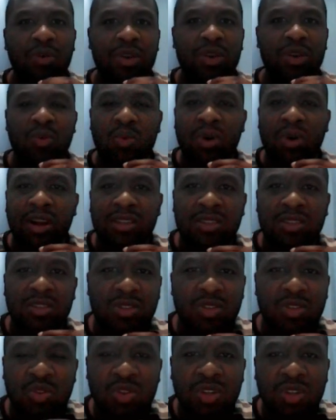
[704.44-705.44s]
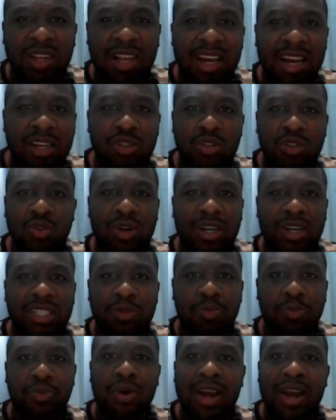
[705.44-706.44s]
knowing what you'd like
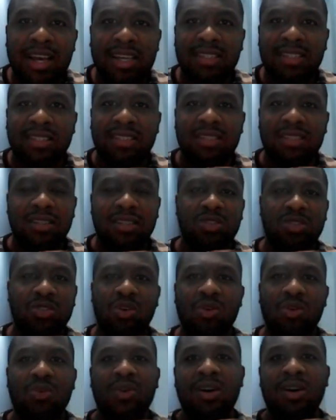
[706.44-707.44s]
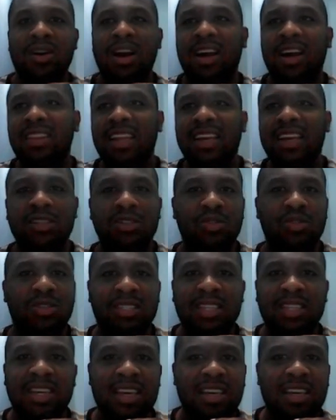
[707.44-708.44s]
to express. So I'd
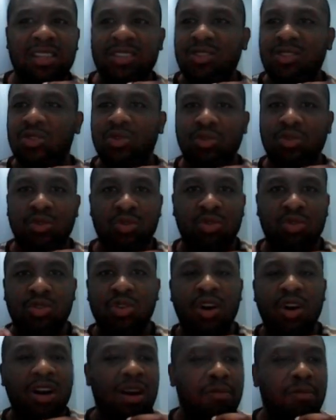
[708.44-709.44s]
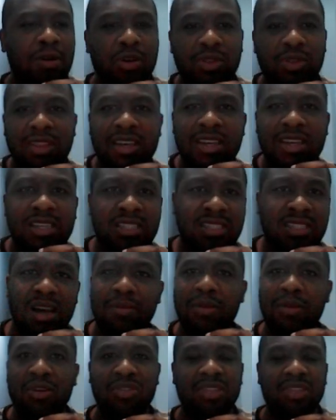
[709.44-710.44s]
like to say, to talk about
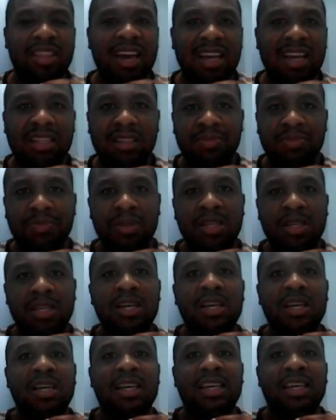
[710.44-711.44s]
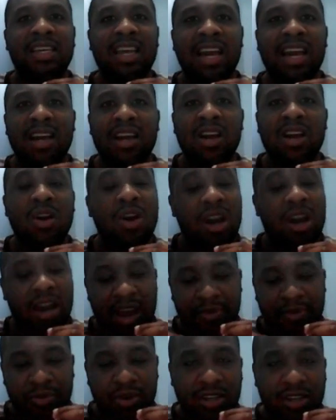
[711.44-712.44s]
this, about that. Yeah,
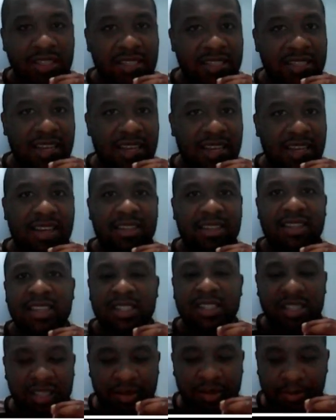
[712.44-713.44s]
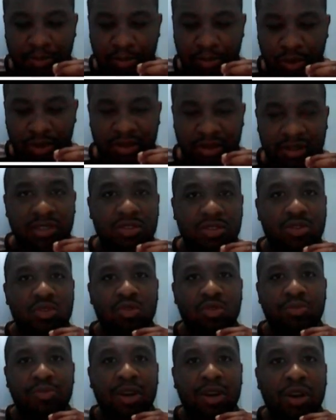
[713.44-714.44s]
I'm not saying that it's
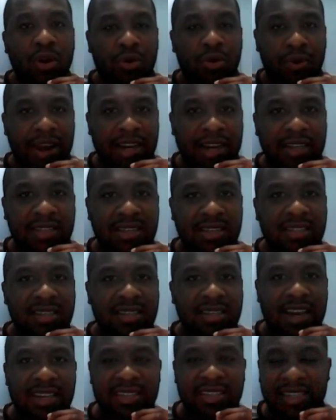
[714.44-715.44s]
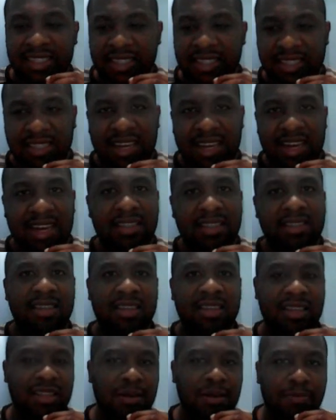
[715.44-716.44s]
important to be corrected. As I
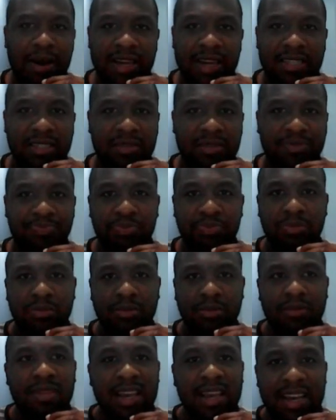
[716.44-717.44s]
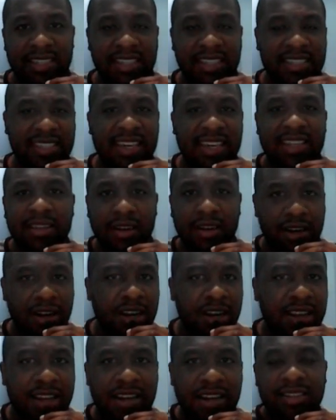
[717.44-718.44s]
said in the past, as I
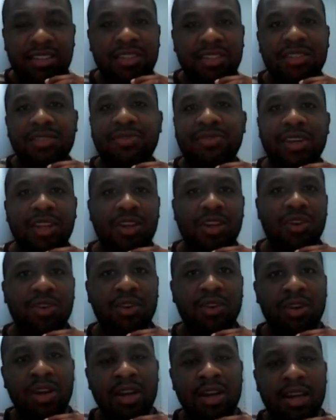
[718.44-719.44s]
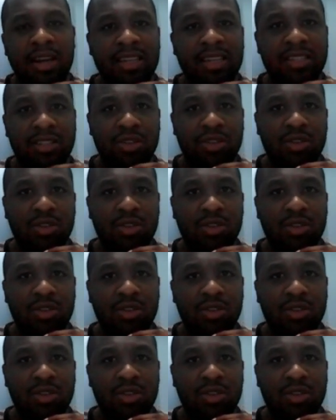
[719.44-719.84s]
said earlier in this video,